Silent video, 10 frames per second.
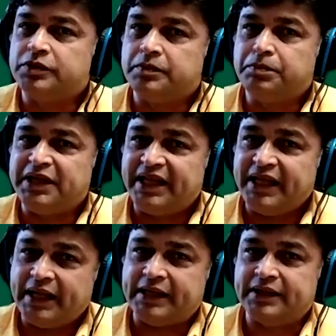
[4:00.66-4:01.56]

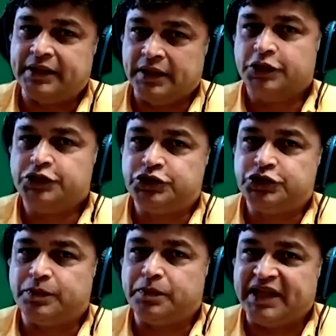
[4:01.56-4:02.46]
plan to
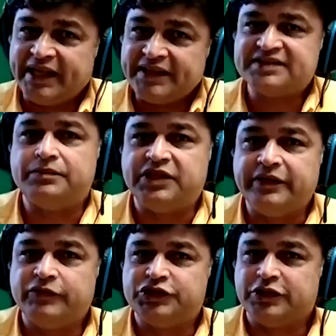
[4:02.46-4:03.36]
plant
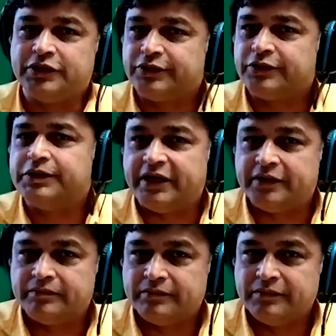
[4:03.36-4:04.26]
something which will grow there?
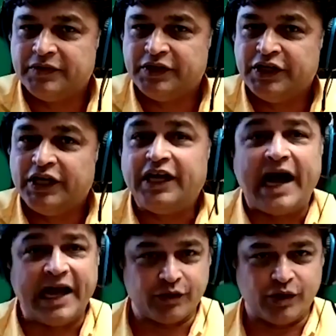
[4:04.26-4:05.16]

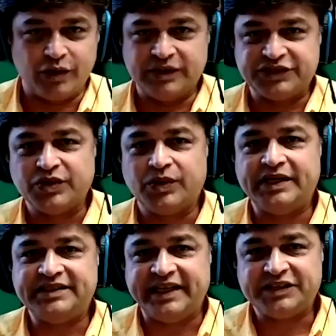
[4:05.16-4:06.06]
I could always go
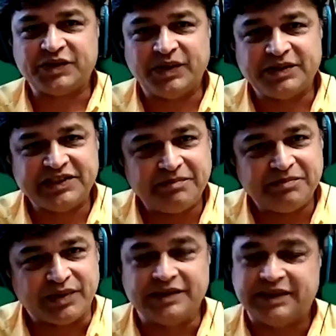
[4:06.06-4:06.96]
and take soil
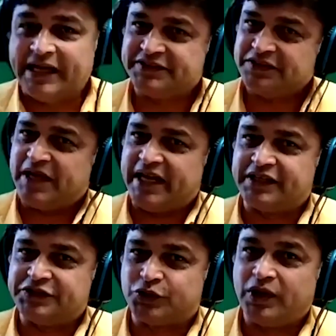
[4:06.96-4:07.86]
sample. That isn't my
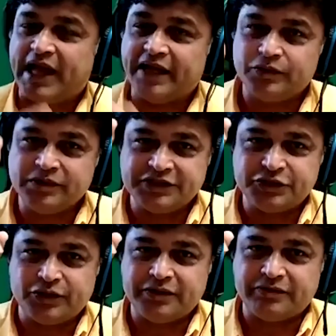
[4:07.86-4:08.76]
control. I don't
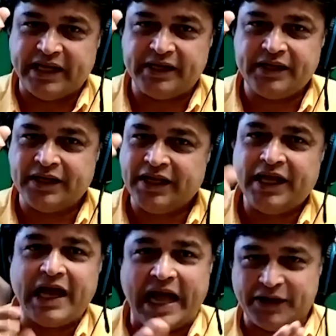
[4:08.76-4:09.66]
control the rain.
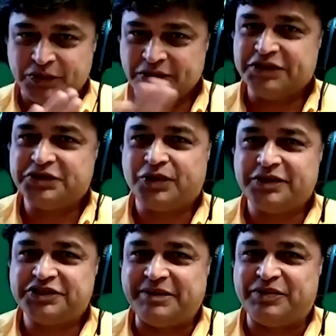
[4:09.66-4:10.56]
I don't control the
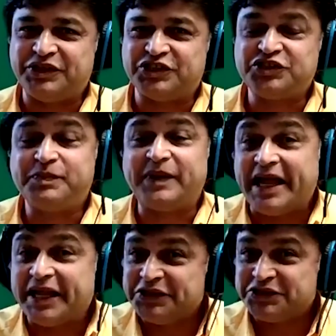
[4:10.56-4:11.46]
temperatures, but I could